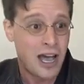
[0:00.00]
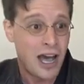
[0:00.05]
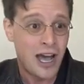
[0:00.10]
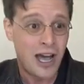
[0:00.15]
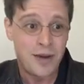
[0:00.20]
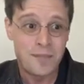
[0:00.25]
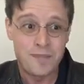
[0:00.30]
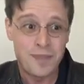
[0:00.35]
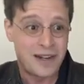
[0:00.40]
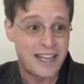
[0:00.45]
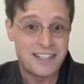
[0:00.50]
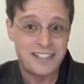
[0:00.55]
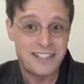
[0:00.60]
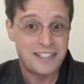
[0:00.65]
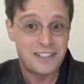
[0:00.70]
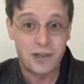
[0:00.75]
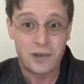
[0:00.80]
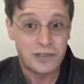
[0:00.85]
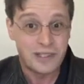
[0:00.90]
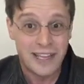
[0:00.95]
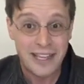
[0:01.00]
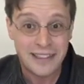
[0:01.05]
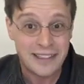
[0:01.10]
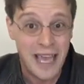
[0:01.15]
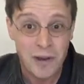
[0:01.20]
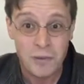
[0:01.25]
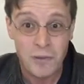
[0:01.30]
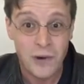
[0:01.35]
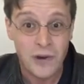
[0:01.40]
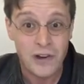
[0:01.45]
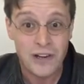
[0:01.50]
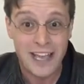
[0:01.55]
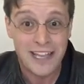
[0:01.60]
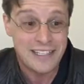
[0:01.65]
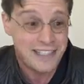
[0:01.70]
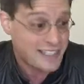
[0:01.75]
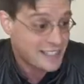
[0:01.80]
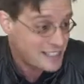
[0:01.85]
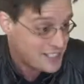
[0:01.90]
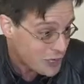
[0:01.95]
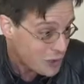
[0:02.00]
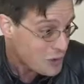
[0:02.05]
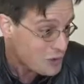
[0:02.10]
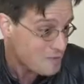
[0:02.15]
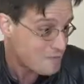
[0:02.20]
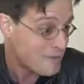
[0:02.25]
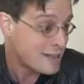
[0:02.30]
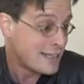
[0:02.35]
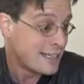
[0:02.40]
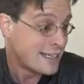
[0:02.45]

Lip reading: But I just don't like that word. I just don't.